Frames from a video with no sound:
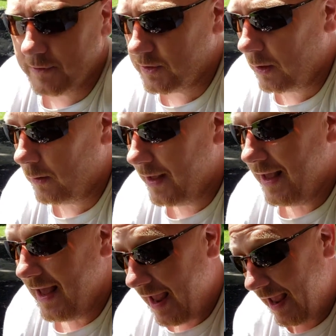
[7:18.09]
So,
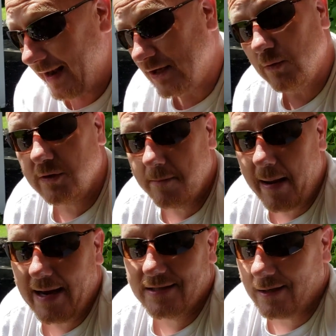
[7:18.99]
and that's what's
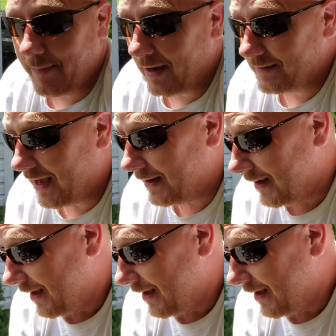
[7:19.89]
amazing about that.